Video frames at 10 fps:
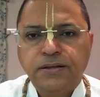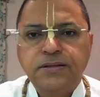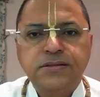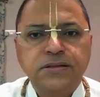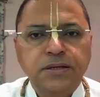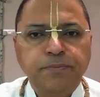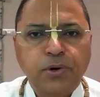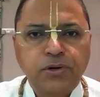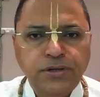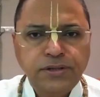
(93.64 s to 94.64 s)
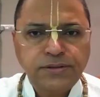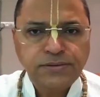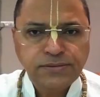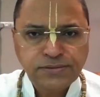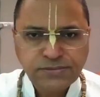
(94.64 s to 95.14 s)
this is very important.
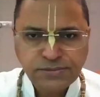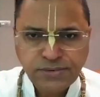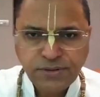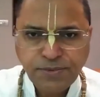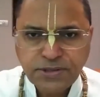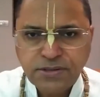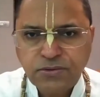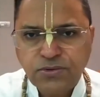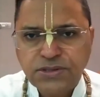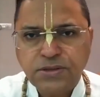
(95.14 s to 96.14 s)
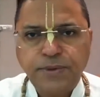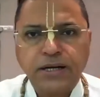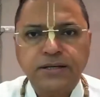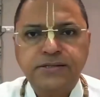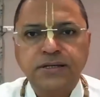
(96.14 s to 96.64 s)
A person who is a
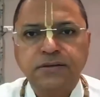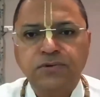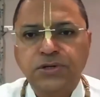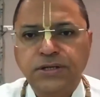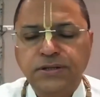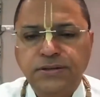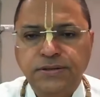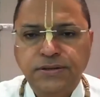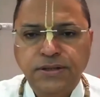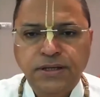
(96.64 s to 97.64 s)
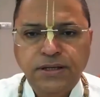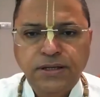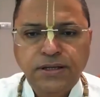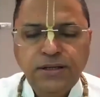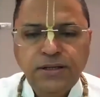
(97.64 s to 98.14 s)
practicing devotee,
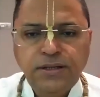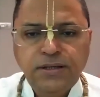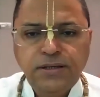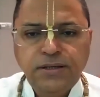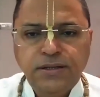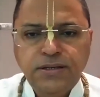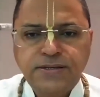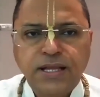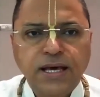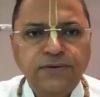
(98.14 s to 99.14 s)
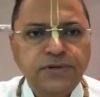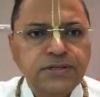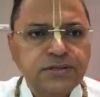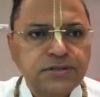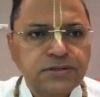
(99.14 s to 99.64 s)
his life
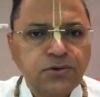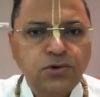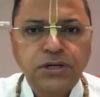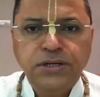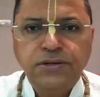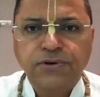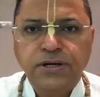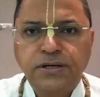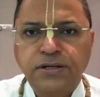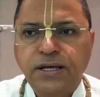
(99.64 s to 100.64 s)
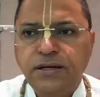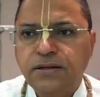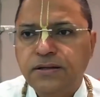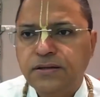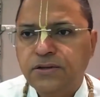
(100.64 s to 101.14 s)
is totally different
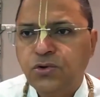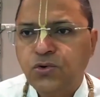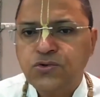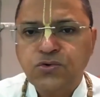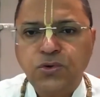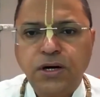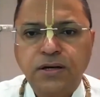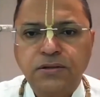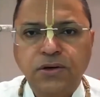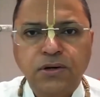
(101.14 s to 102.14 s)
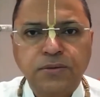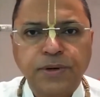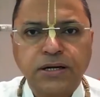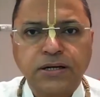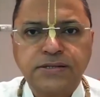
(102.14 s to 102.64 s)
than those who are not
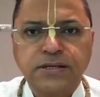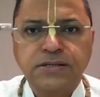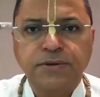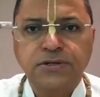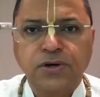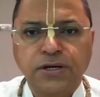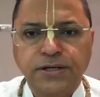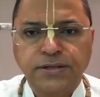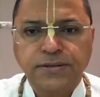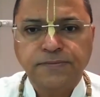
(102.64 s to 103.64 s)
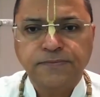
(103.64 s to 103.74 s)
practicing spirituality.